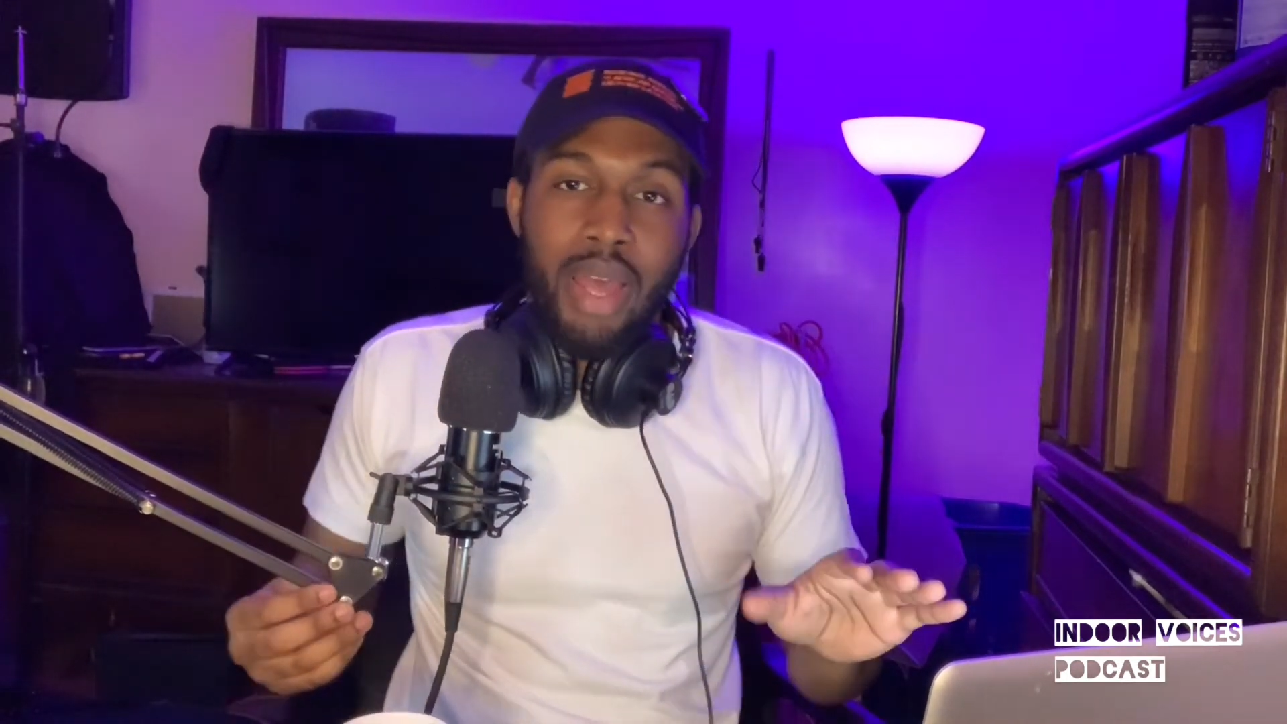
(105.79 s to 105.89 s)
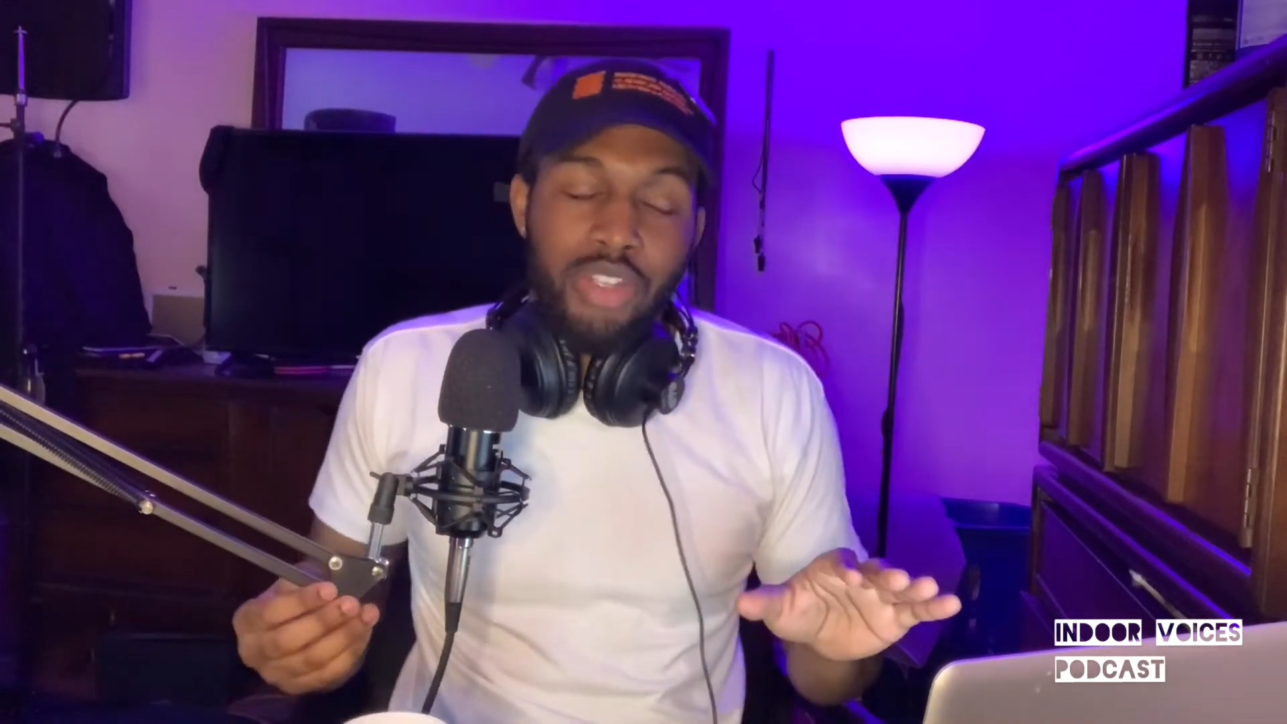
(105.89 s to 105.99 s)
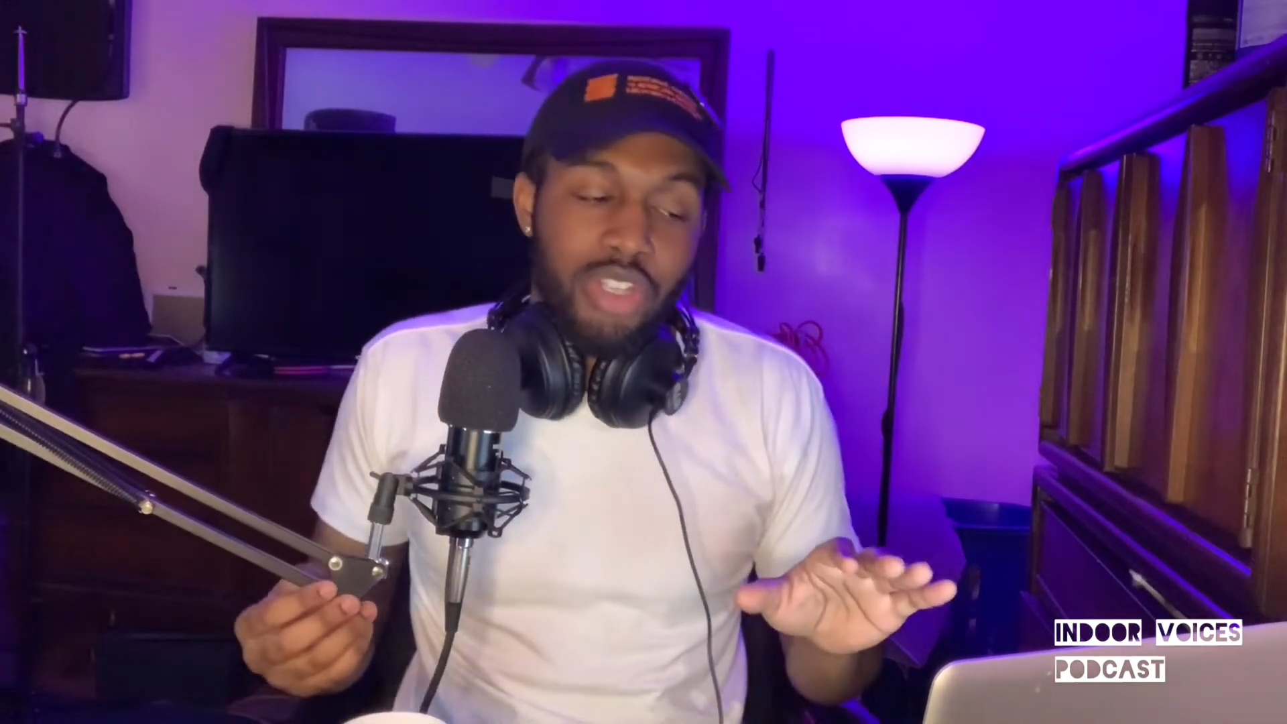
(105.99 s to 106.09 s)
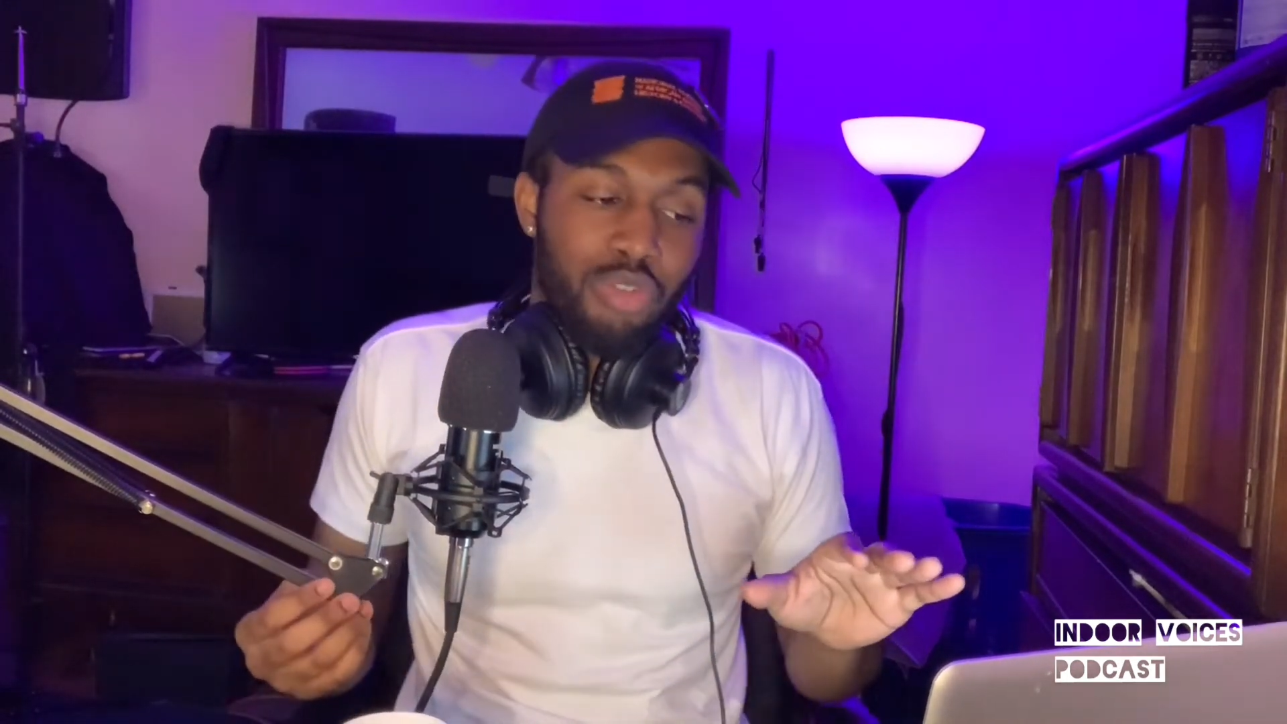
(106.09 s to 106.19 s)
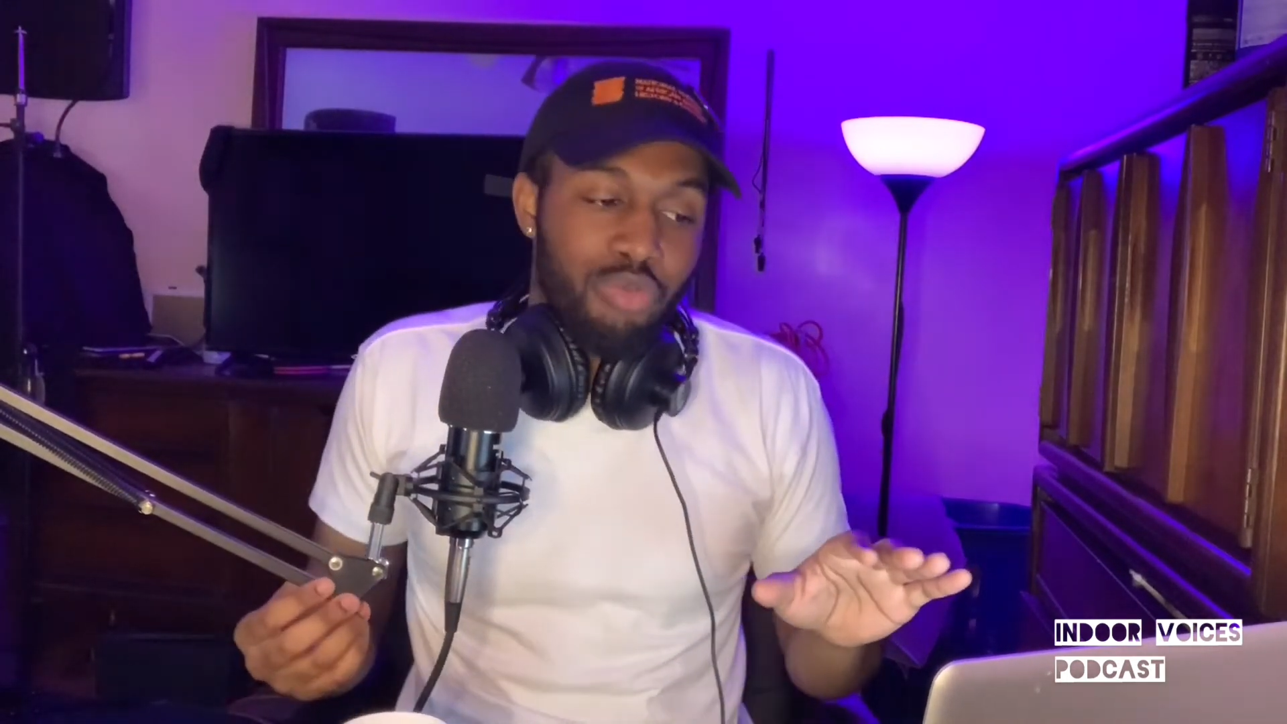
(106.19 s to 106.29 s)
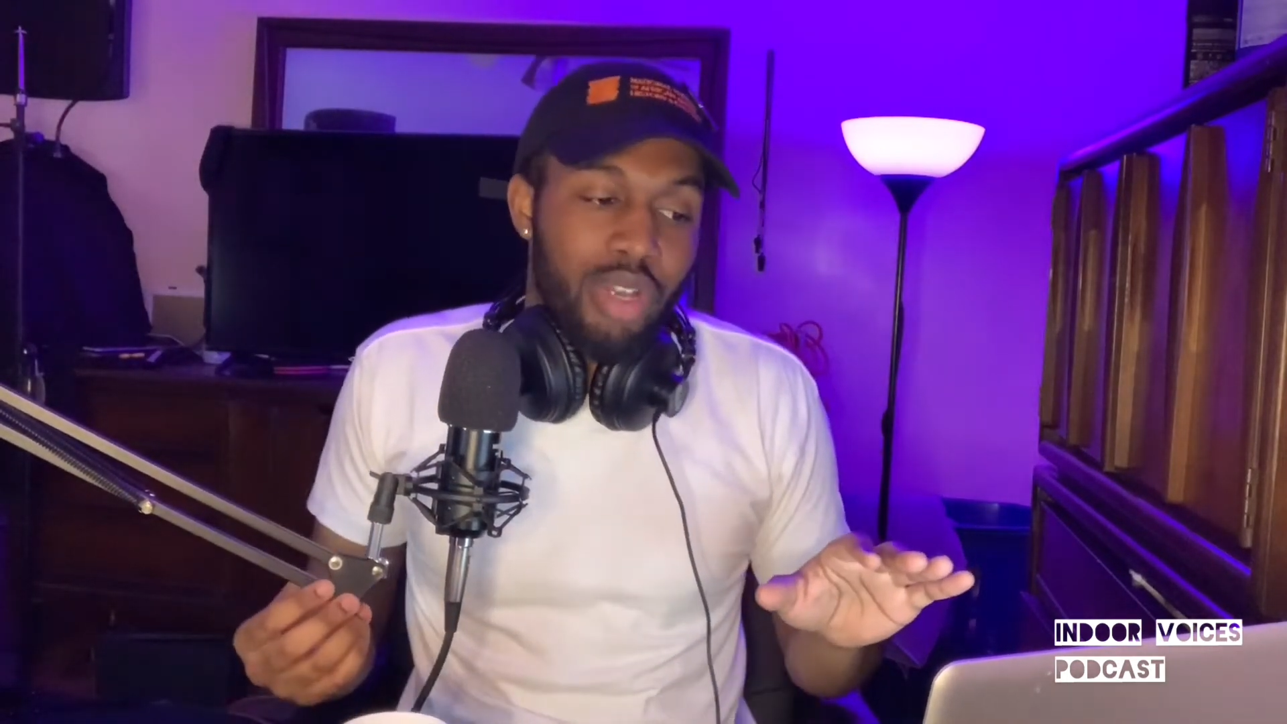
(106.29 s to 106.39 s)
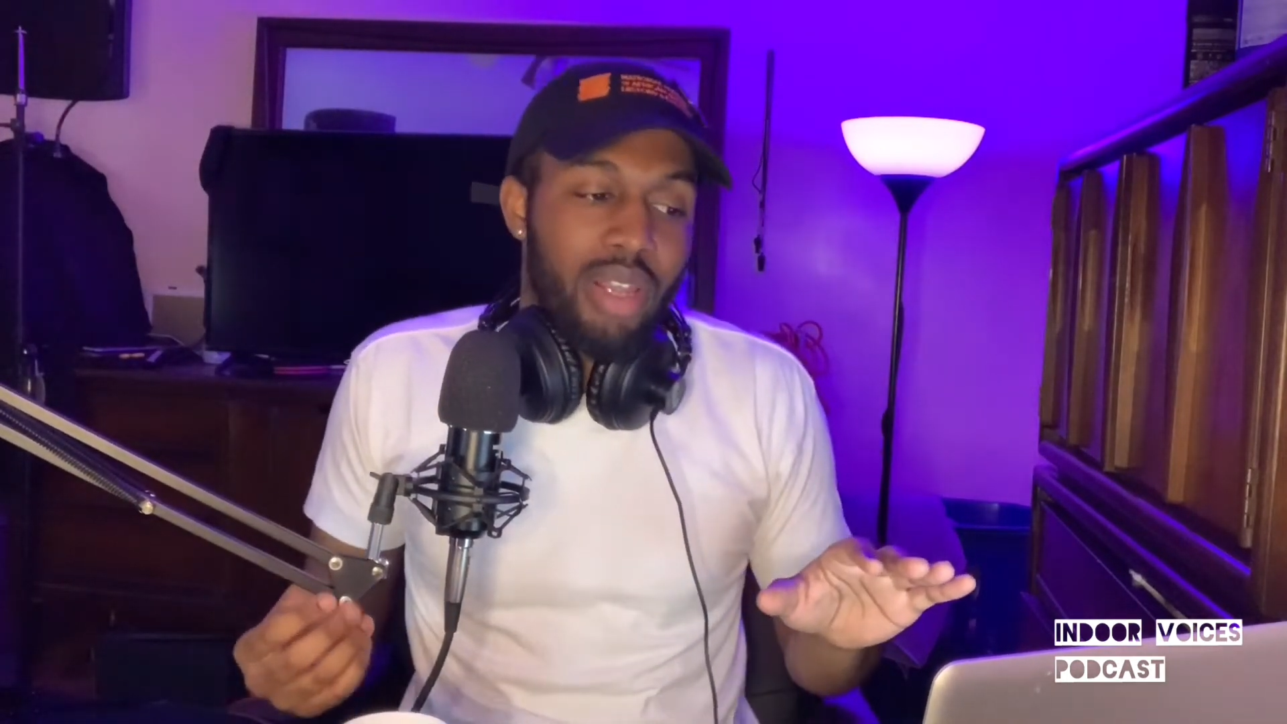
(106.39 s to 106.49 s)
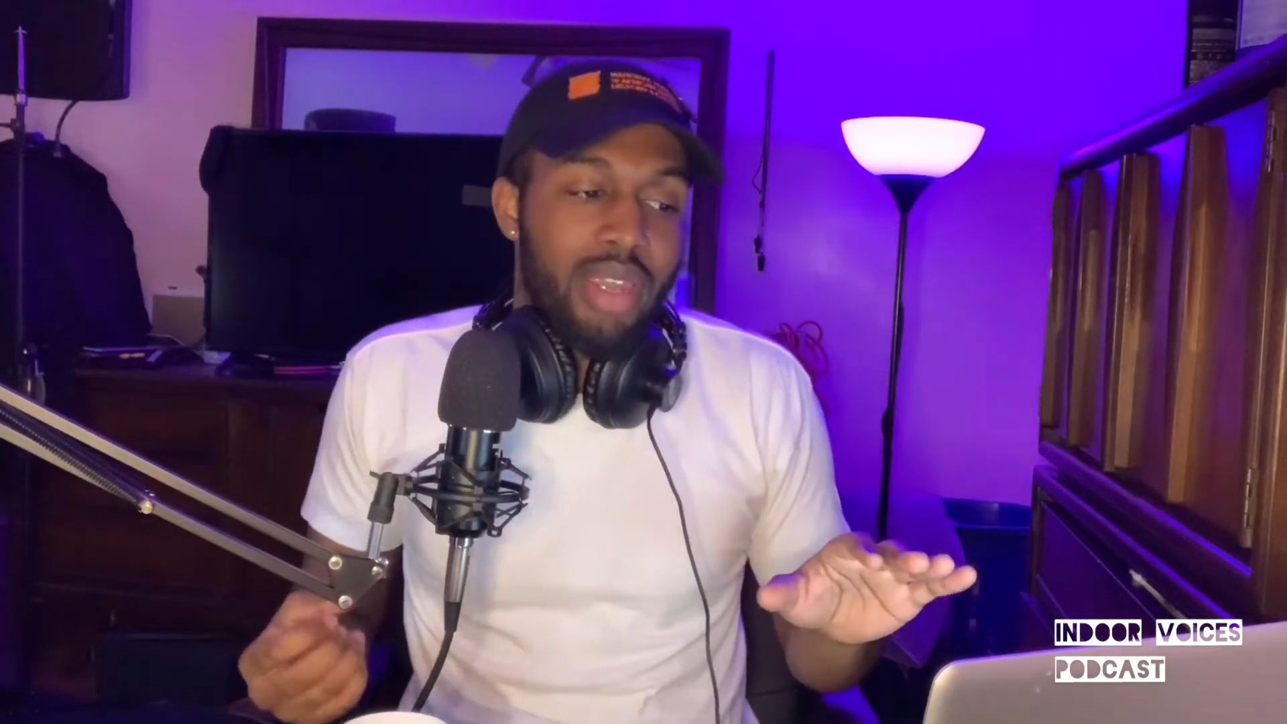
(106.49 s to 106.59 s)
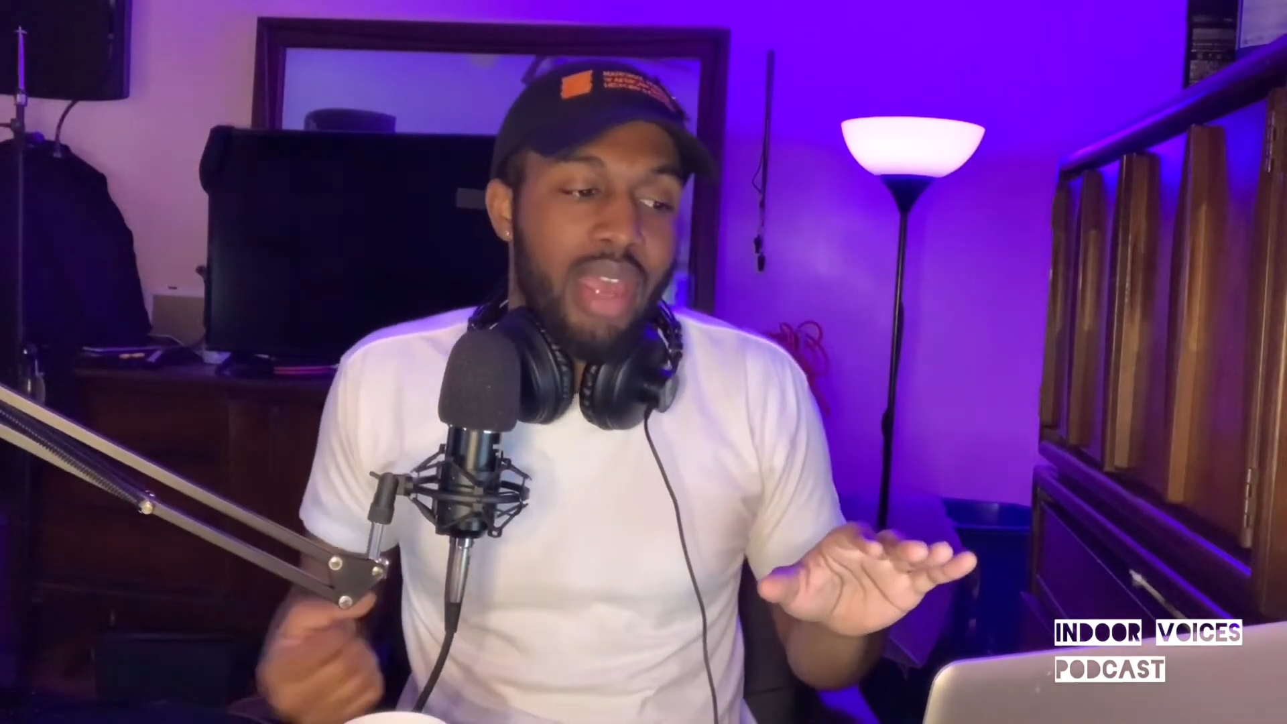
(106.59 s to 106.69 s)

I just really